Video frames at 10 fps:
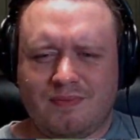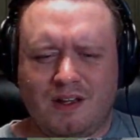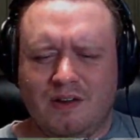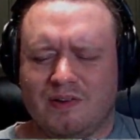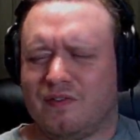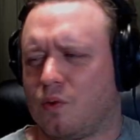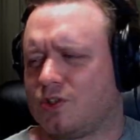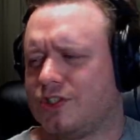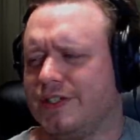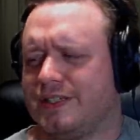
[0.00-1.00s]

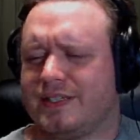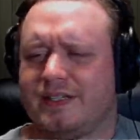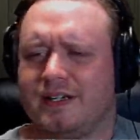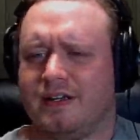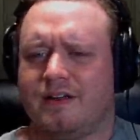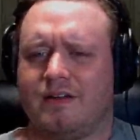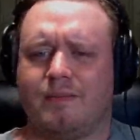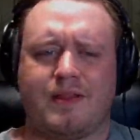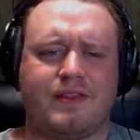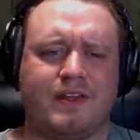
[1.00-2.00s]
unfortunate.
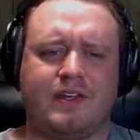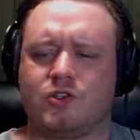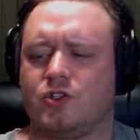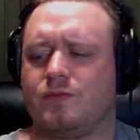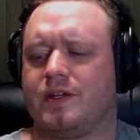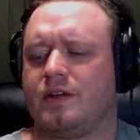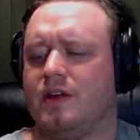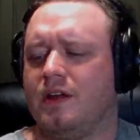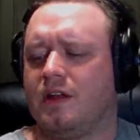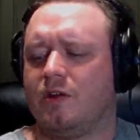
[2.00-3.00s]
I think it should be a
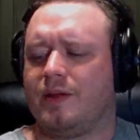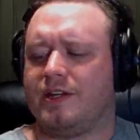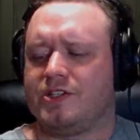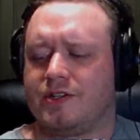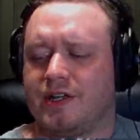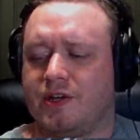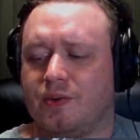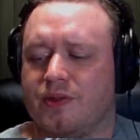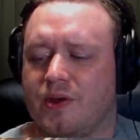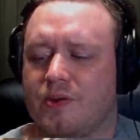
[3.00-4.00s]
little bit easier to kill
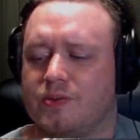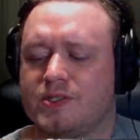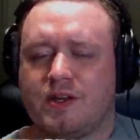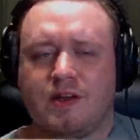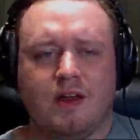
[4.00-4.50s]
those.